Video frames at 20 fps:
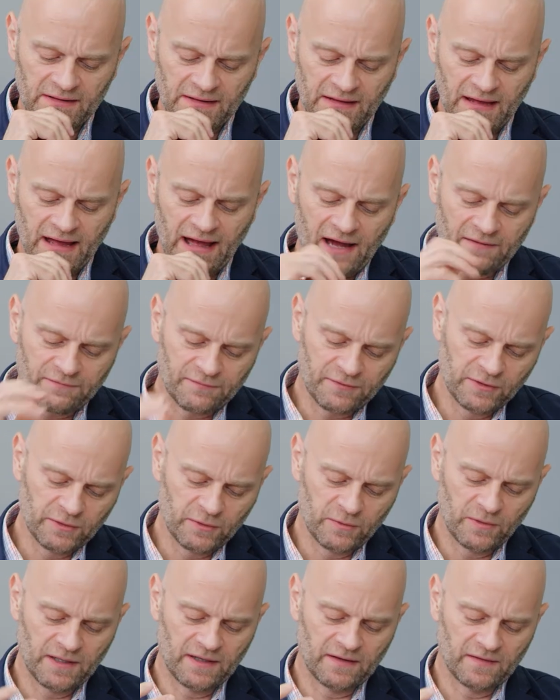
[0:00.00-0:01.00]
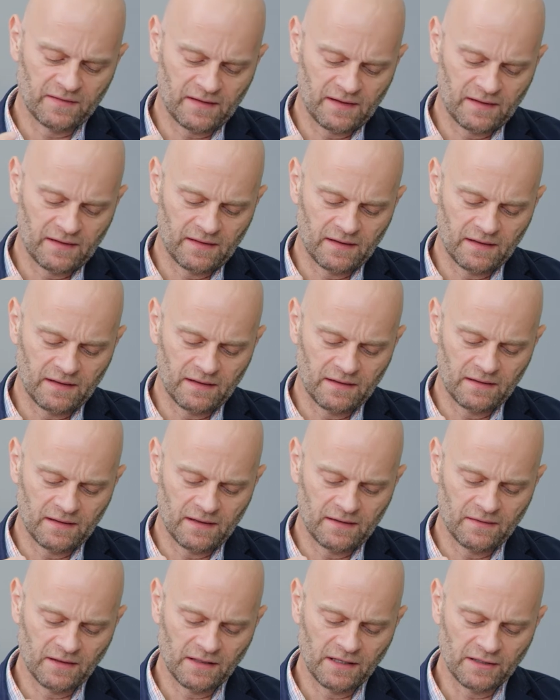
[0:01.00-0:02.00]
the affluence and
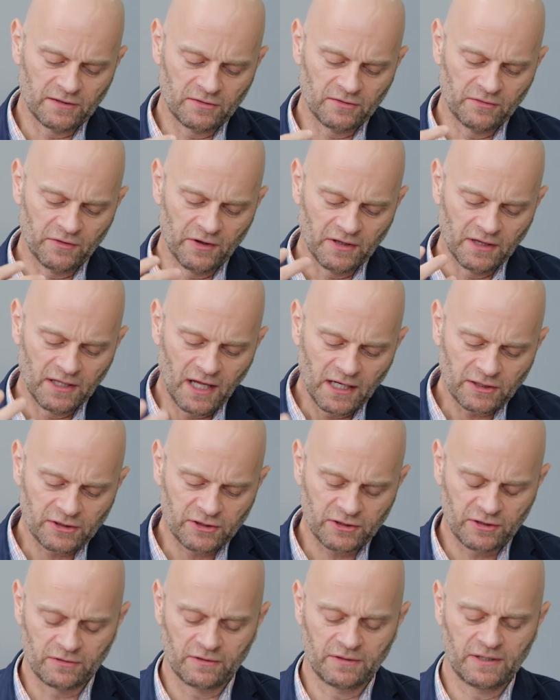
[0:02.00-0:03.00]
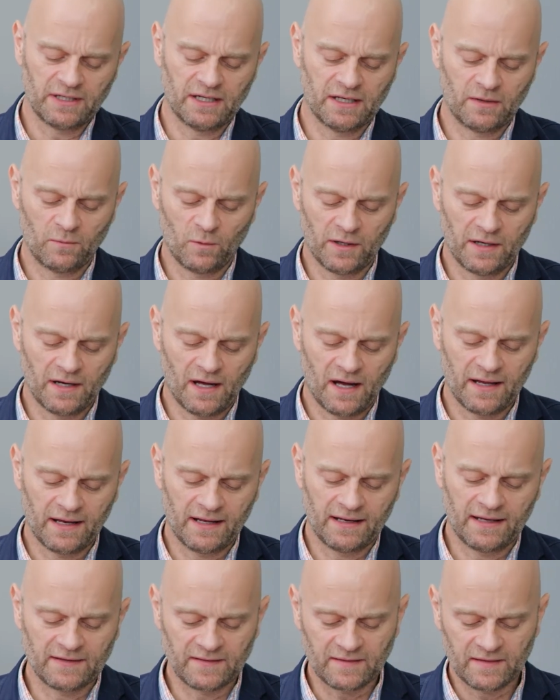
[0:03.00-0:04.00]
the luxury and whatnot,
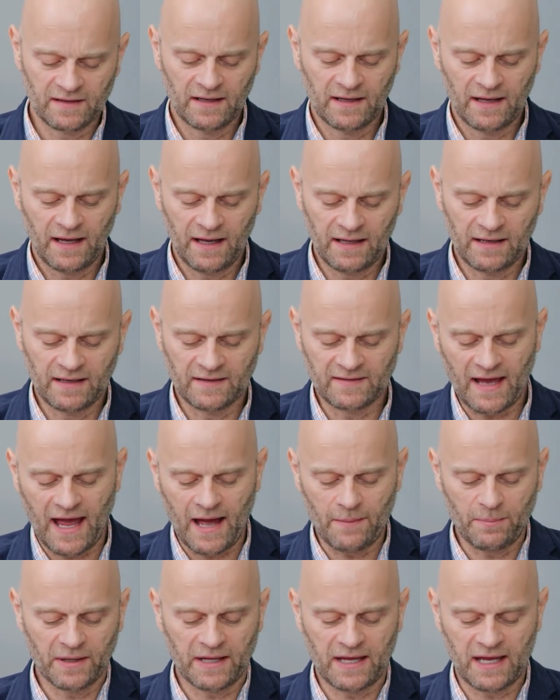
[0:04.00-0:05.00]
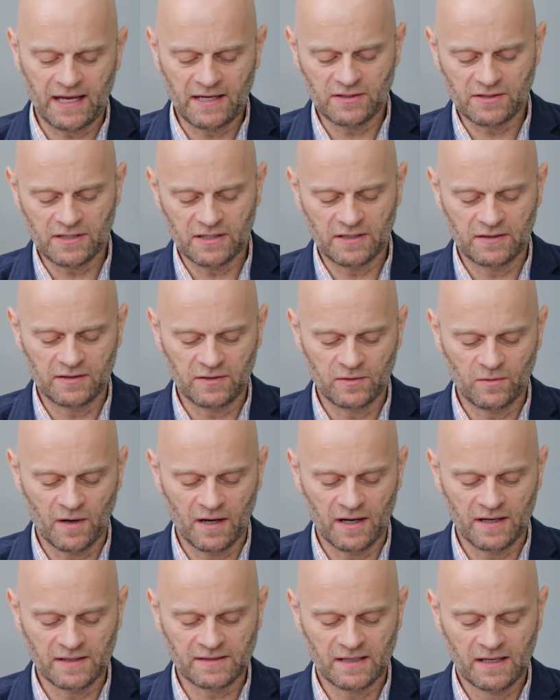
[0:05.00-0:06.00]
and its application to
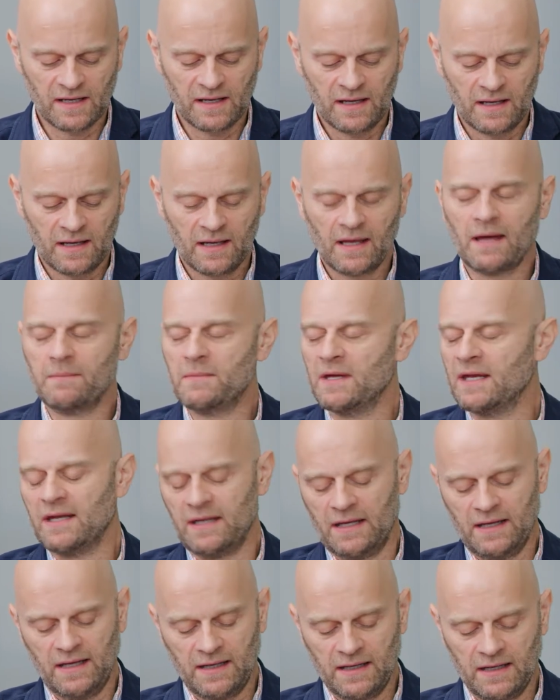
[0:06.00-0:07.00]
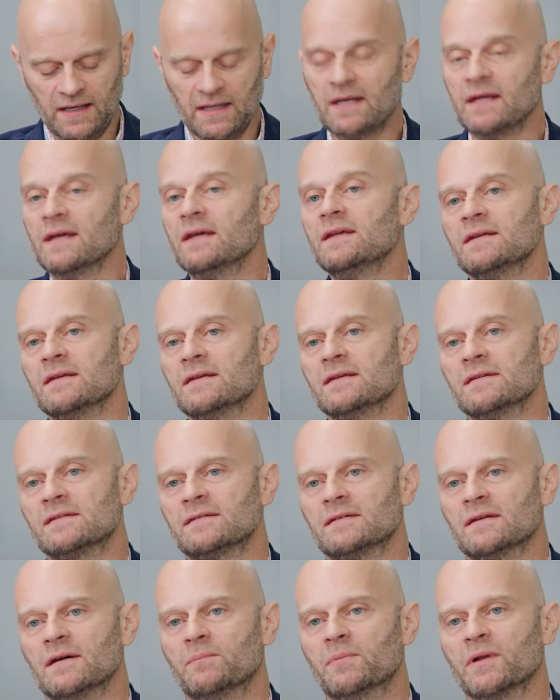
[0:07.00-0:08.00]
us. I mean, it
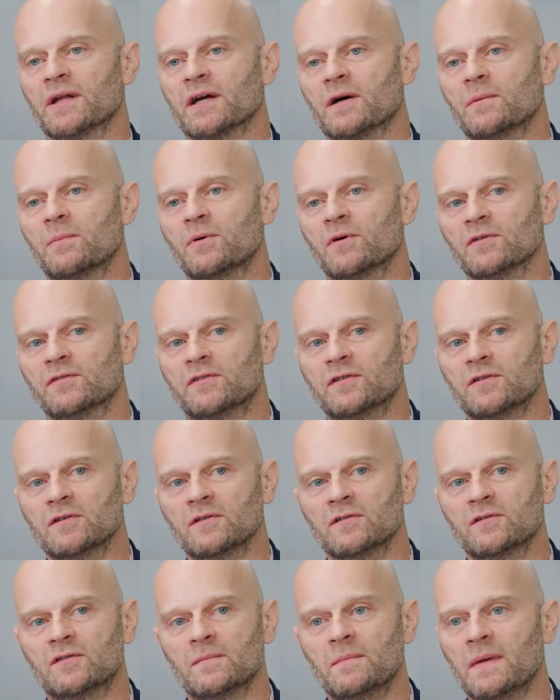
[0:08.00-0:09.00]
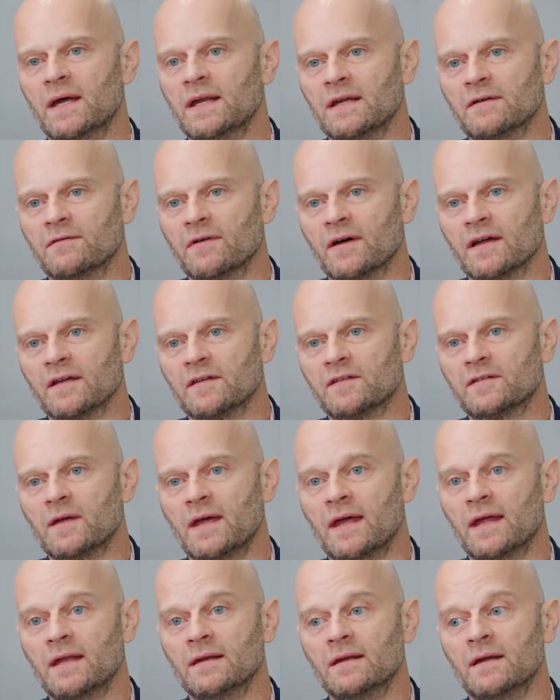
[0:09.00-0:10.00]
is applicable to many of us,
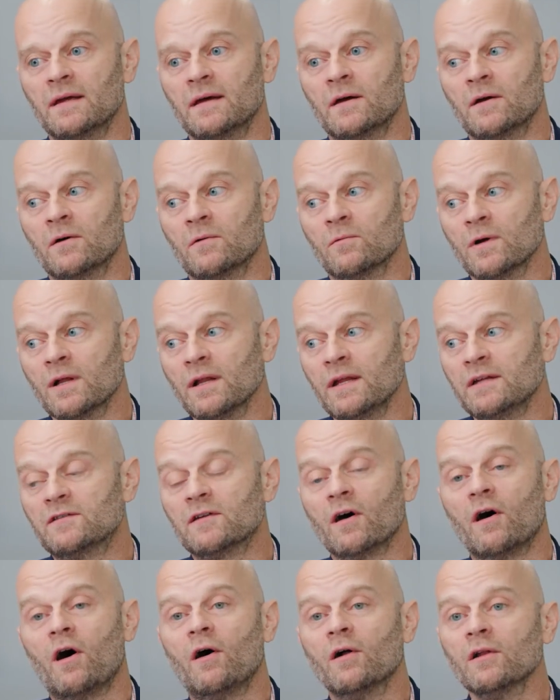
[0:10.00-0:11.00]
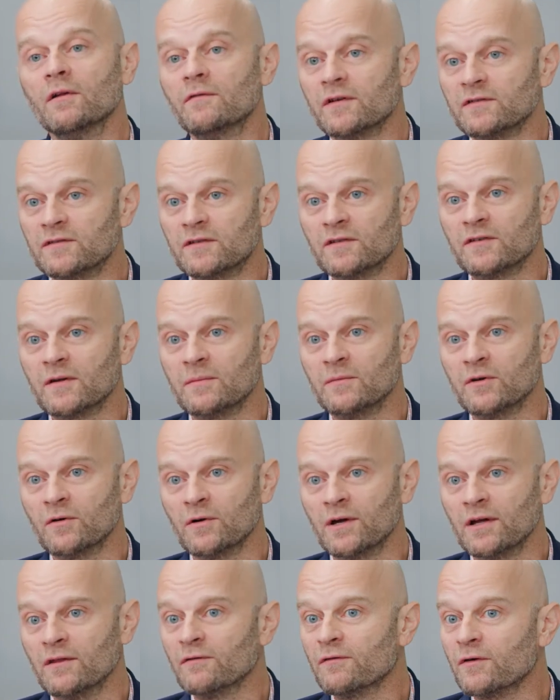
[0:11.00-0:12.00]
and really to all of us to some
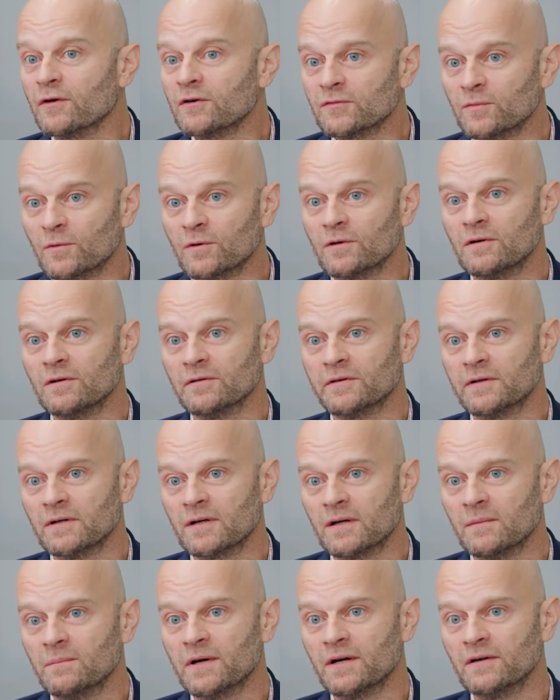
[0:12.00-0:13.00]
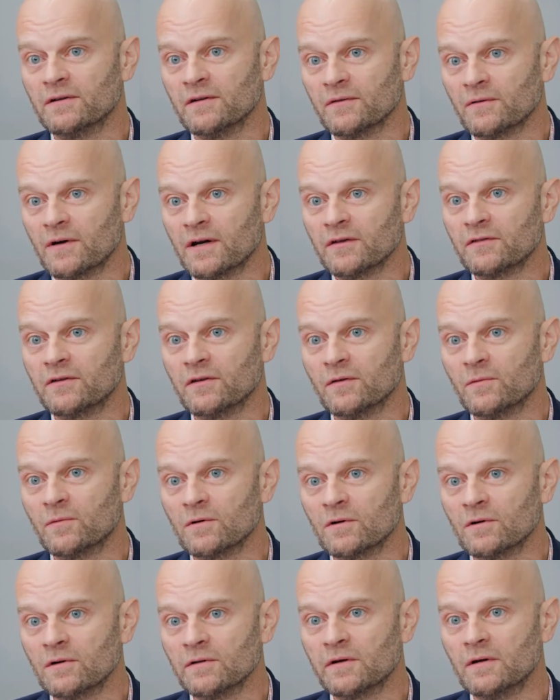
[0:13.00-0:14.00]
degree in the first world compared to the rest of the
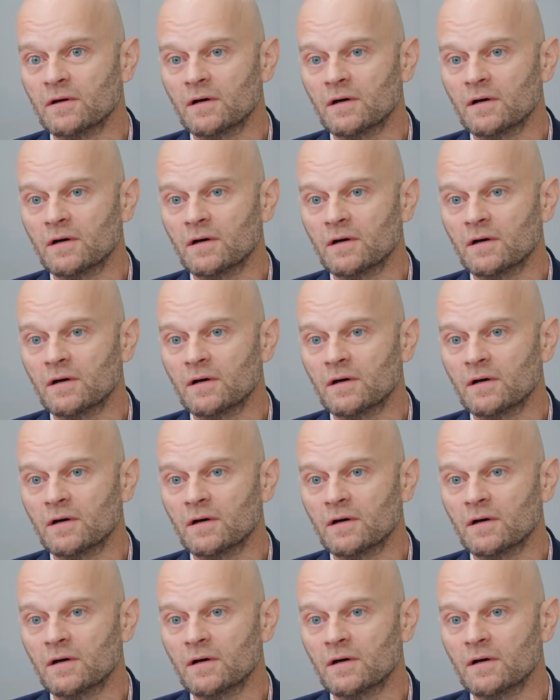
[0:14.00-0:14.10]
world,